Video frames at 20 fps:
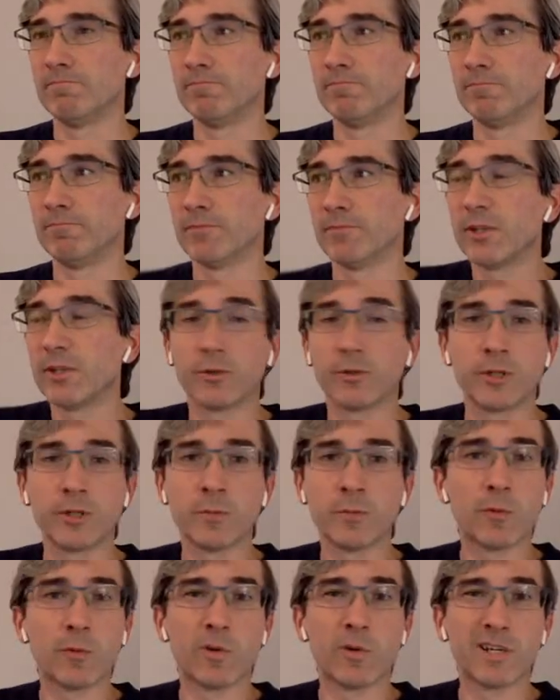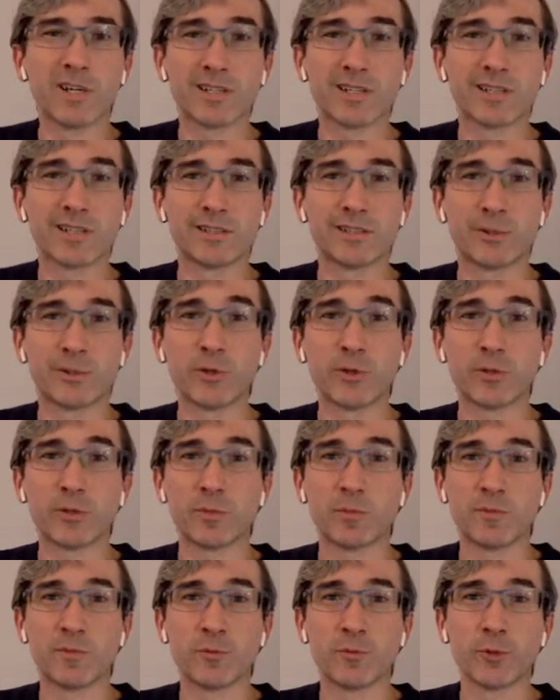you might want to do
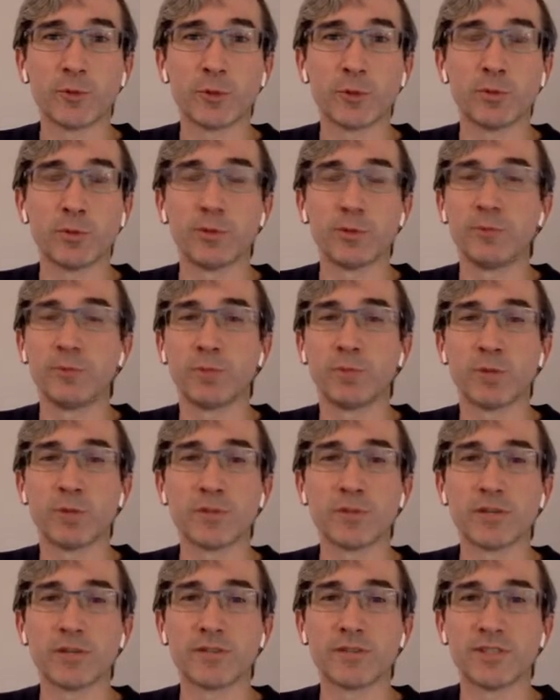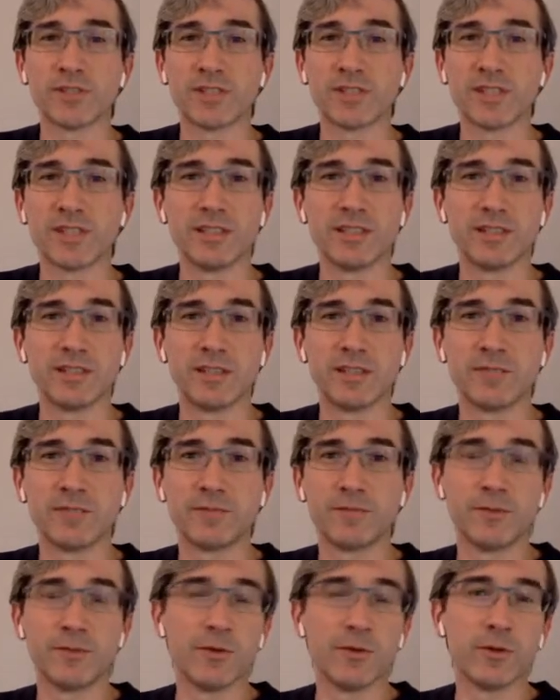it before your balloon blows out to sea
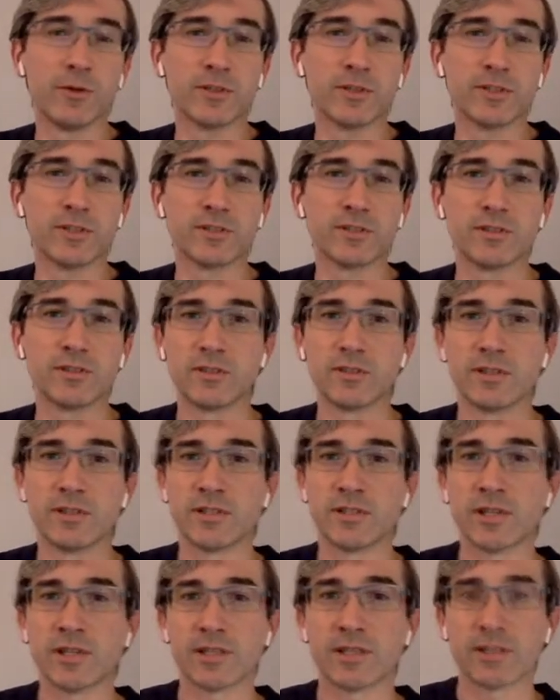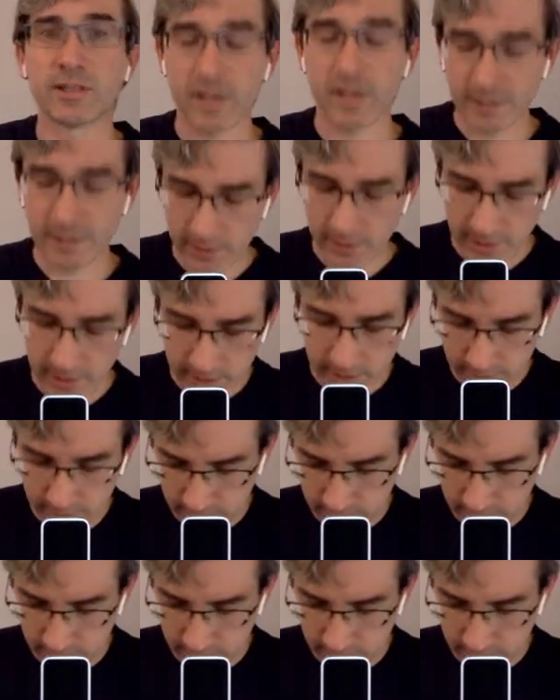if you know it's on its last legs.